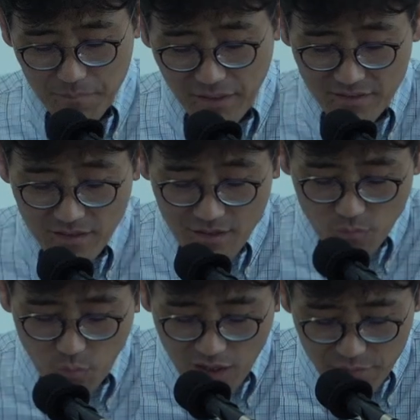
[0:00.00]
But
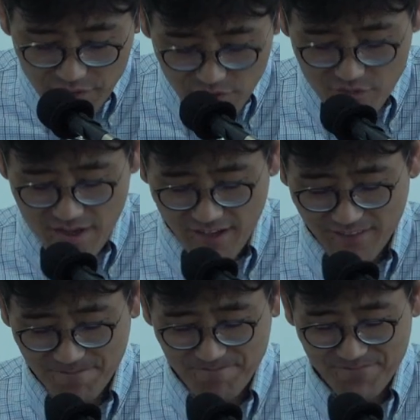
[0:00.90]
while we do
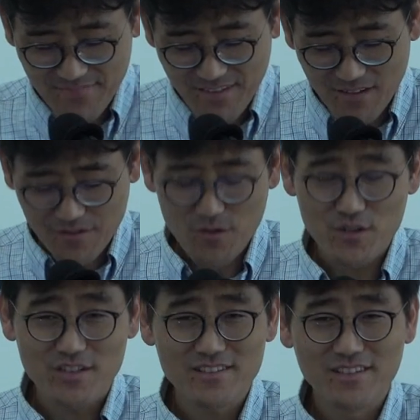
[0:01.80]
that, of
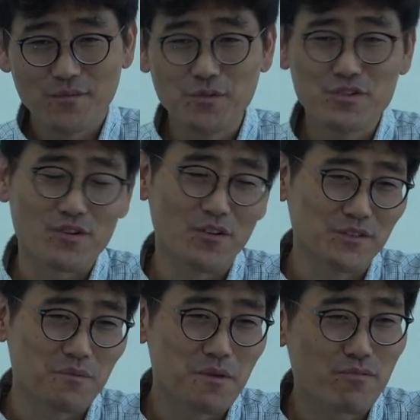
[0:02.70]
course, we should
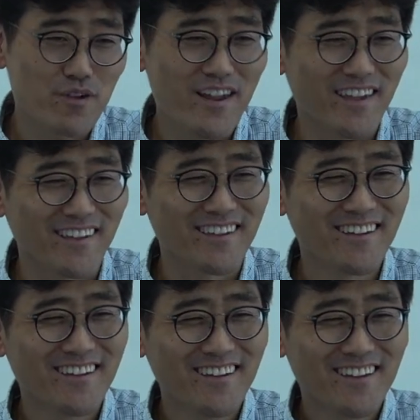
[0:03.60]
also be praying
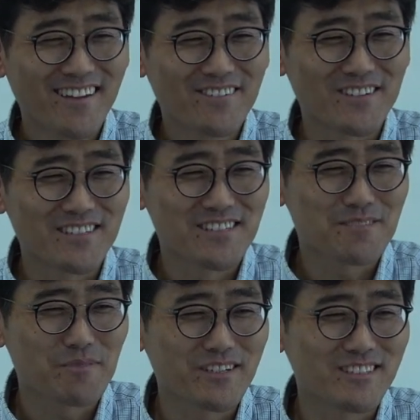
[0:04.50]
for the
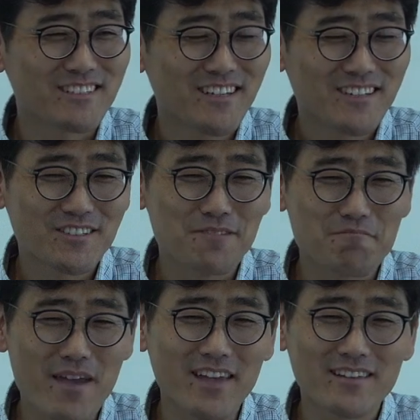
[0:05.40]
Spirit to
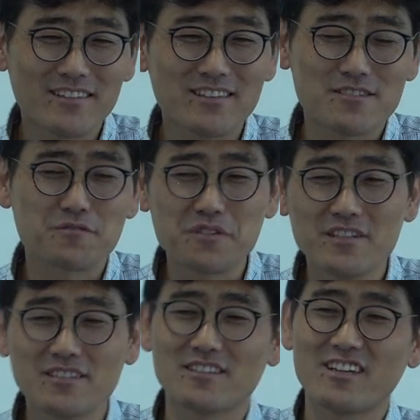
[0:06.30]
make this
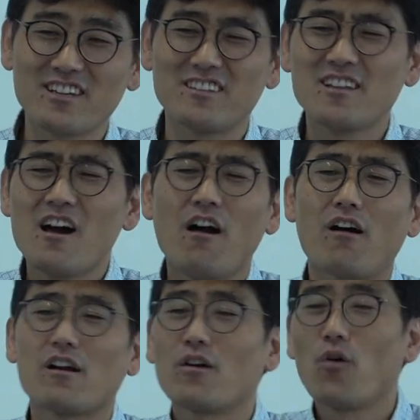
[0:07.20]
real in
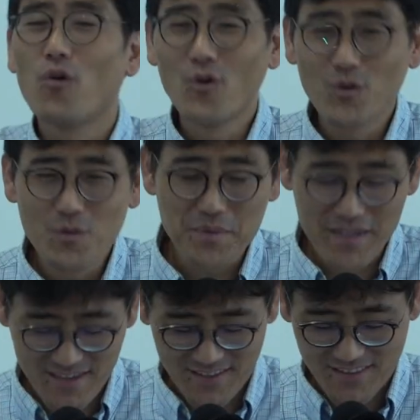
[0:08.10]
our whole
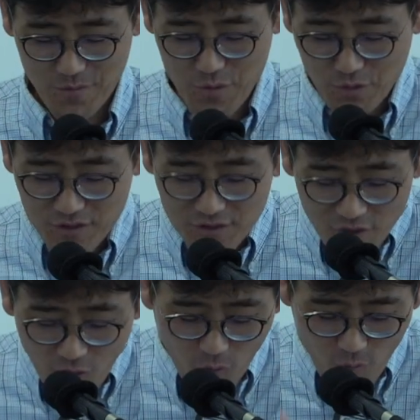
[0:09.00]
being, that we would
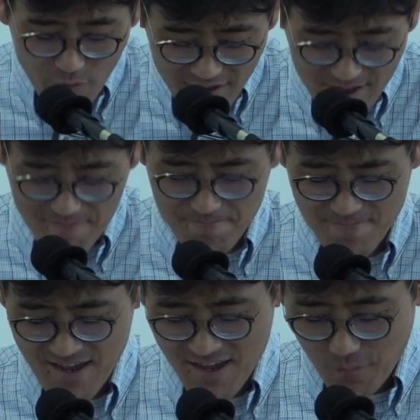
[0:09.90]
know
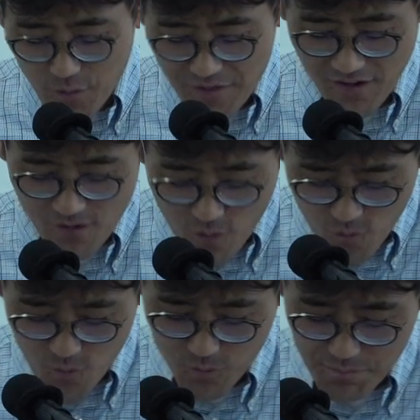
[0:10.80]
Him with our
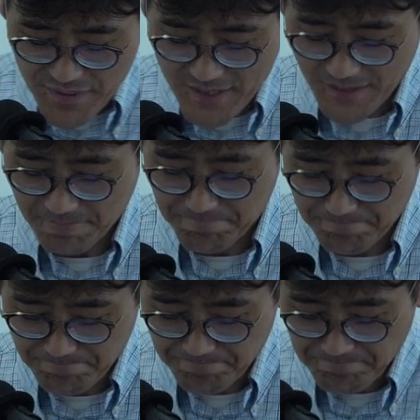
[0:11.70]
whole being.